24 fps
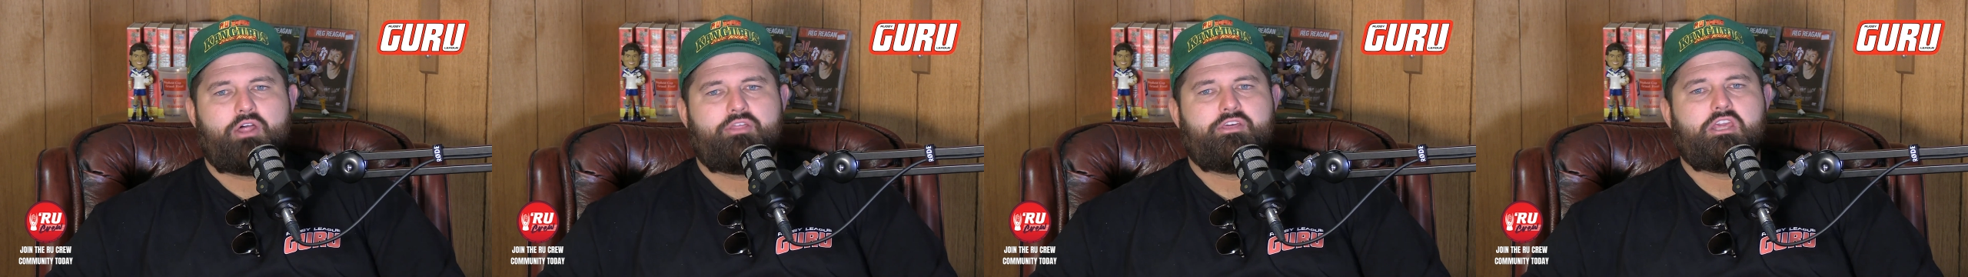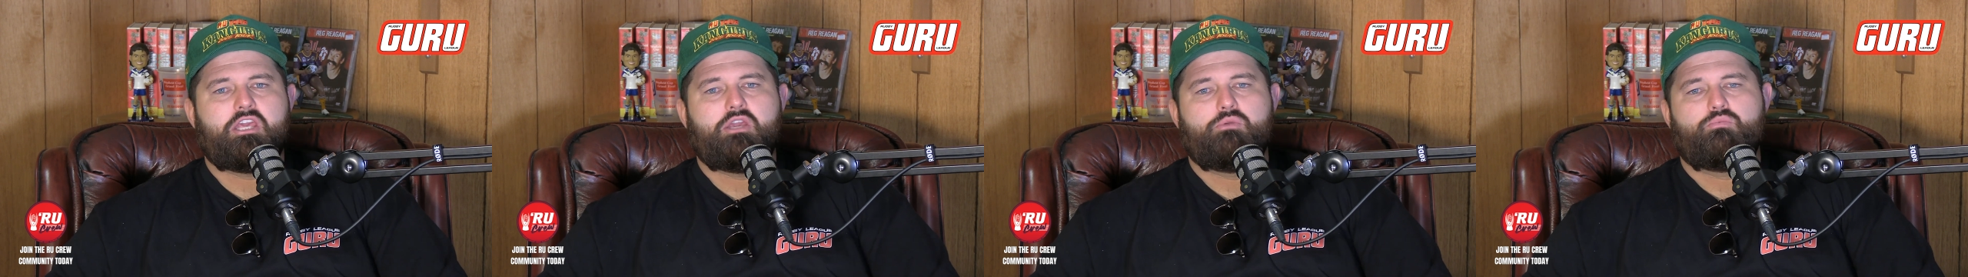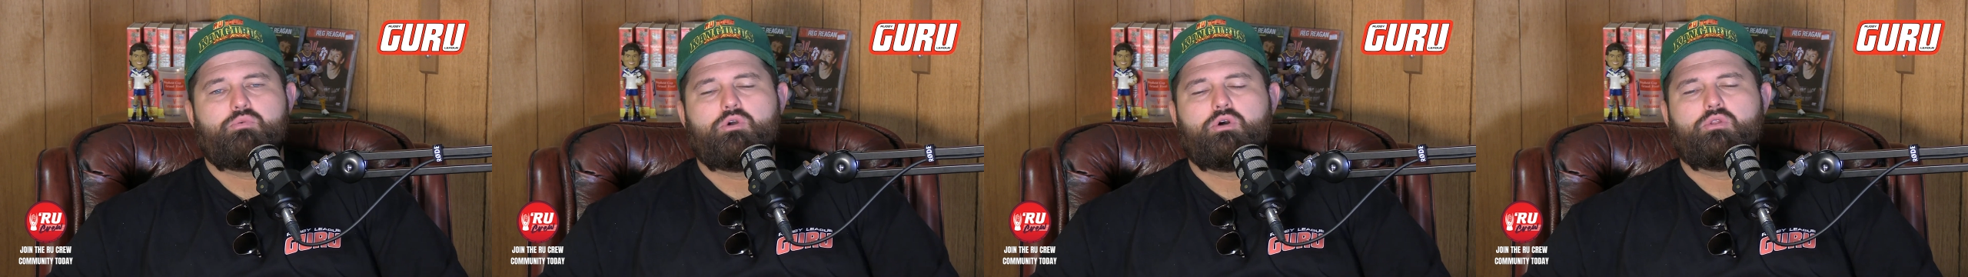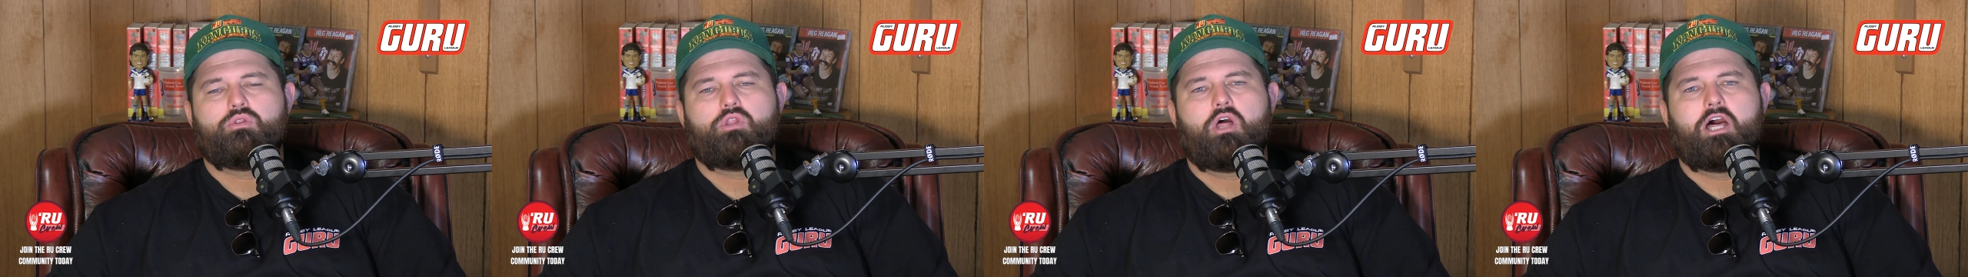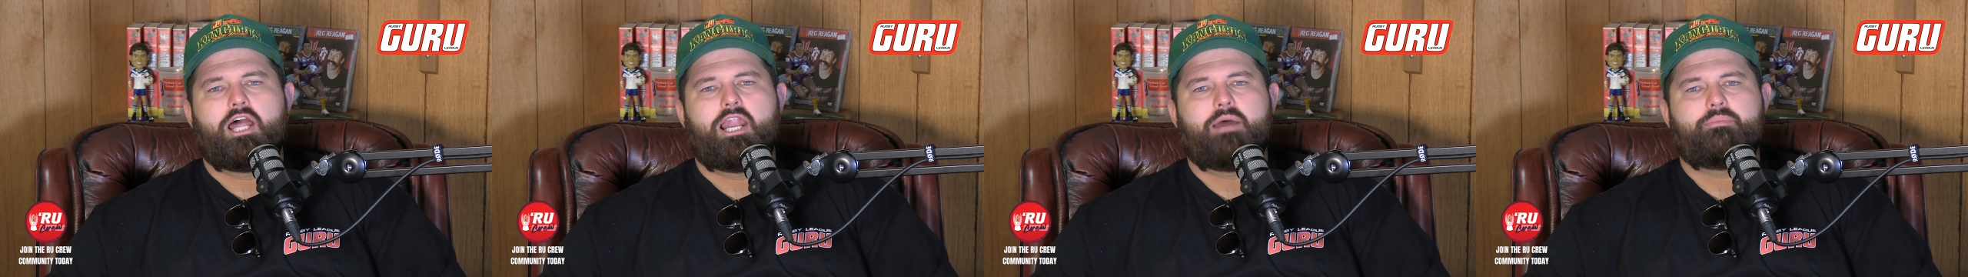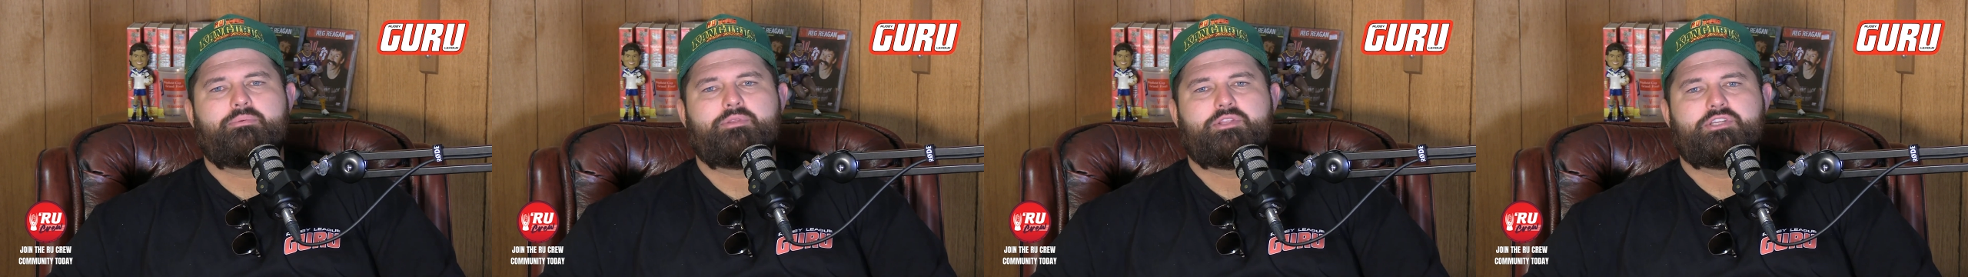think he will
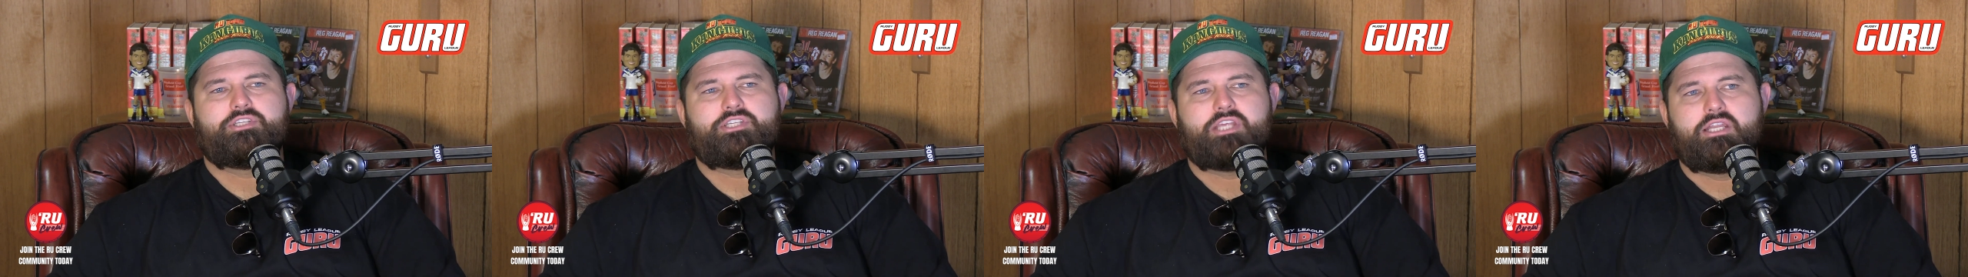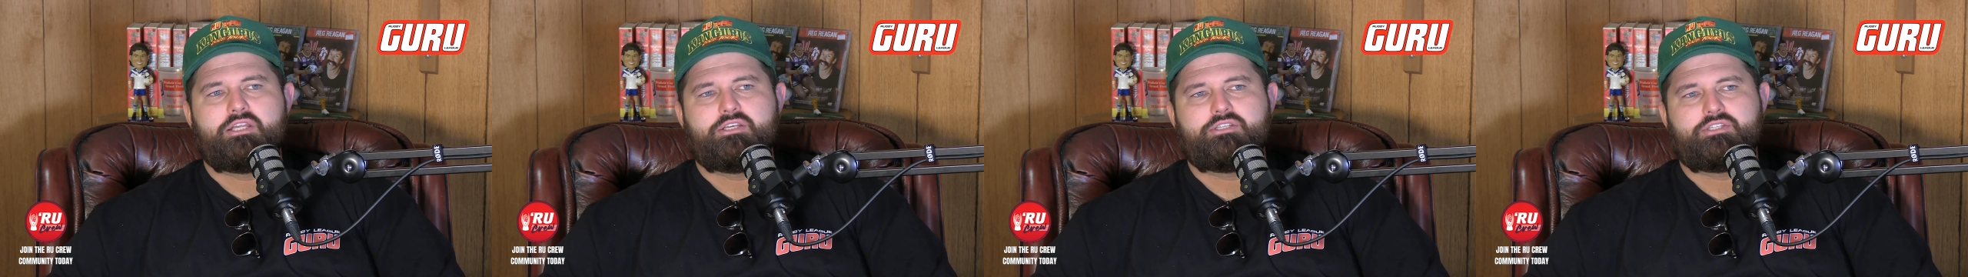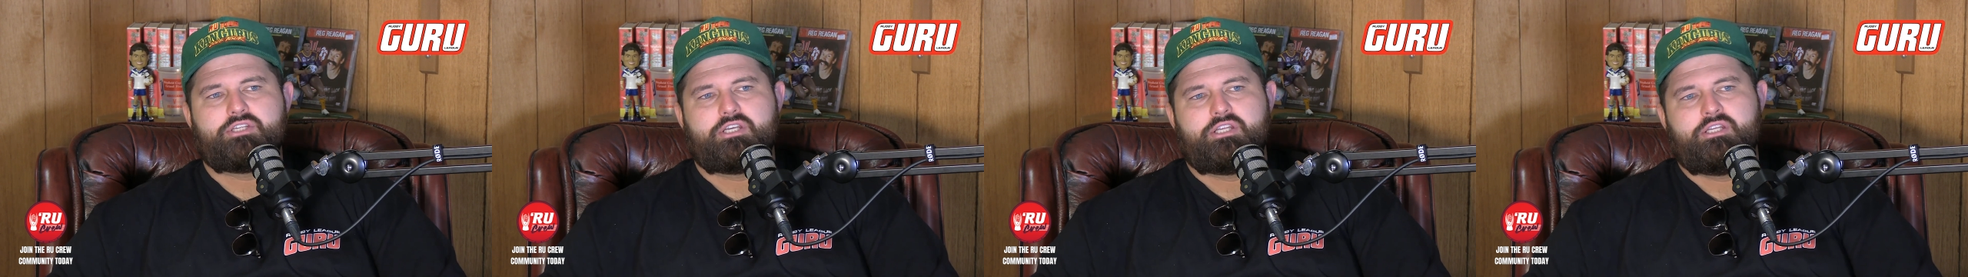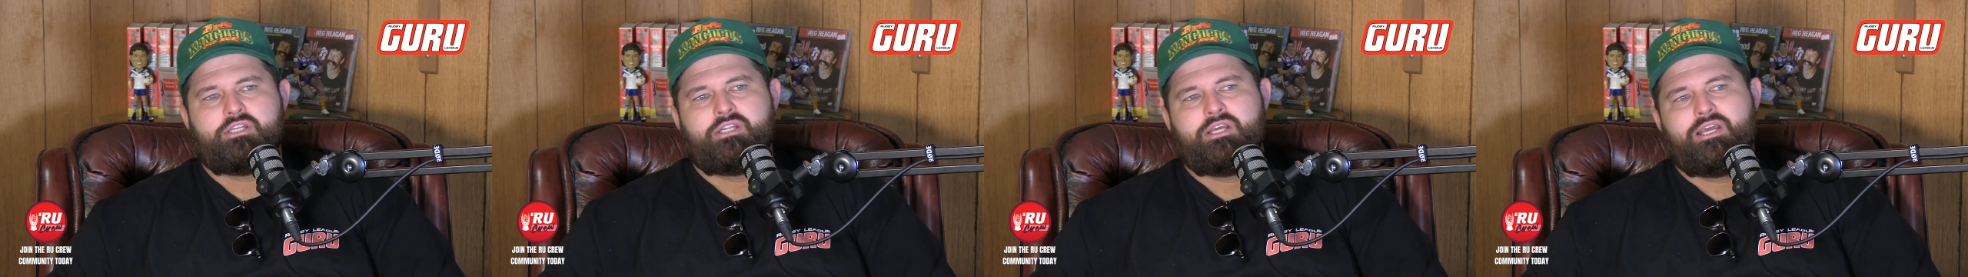line up in the centres, and